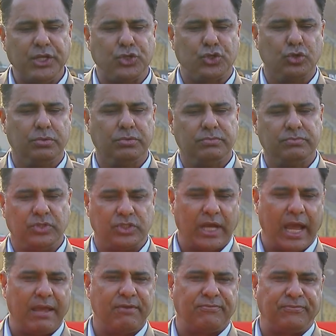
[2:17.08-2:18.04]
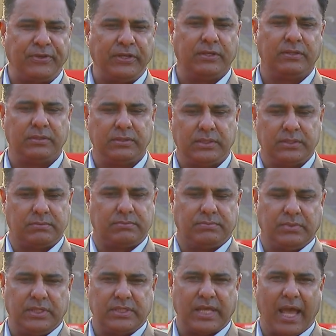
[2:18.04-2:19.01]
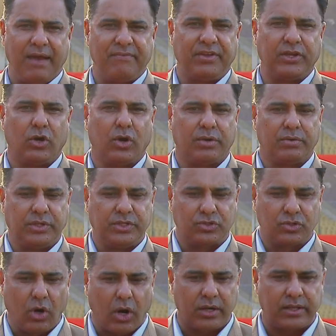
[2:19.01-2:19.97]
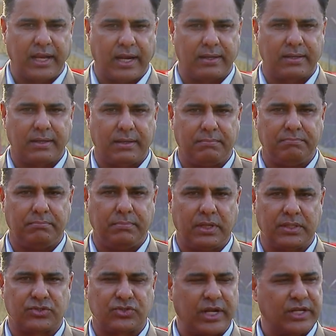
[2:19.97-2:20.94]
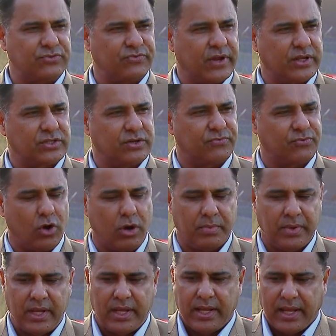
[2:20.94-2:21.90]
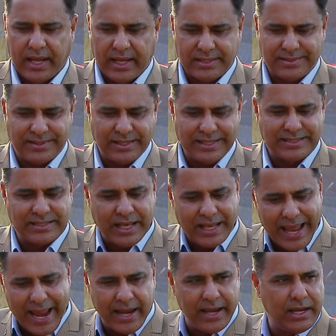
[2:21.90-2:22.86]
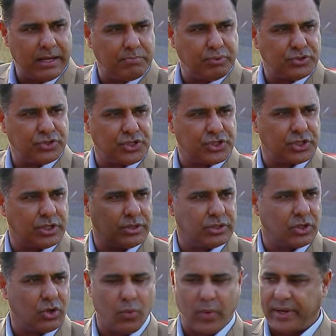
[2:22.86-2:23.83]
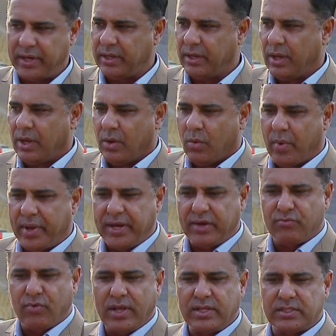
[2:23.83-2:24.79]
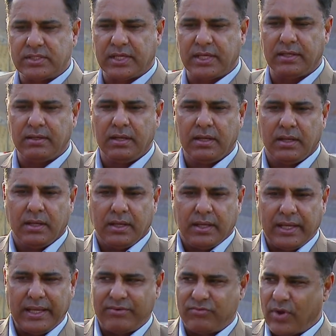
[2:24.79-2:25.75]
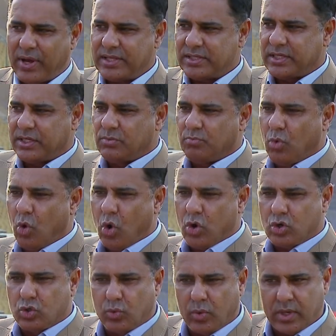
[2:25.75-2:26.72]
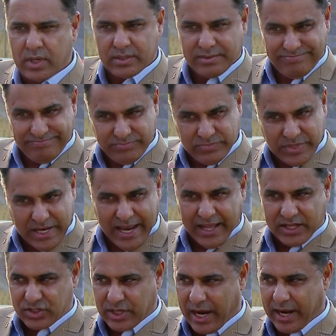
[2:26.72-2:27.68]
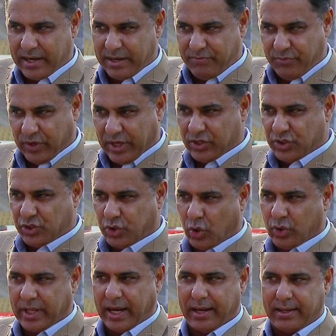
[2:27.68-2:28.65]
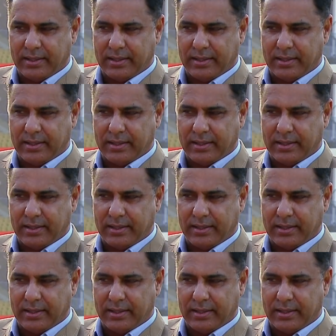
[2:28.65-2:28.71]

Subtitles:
issue which I feel is having, or he's got that stress fracture from, is landing positions. You know, when he runs in, more toward the leg side. If we can show that.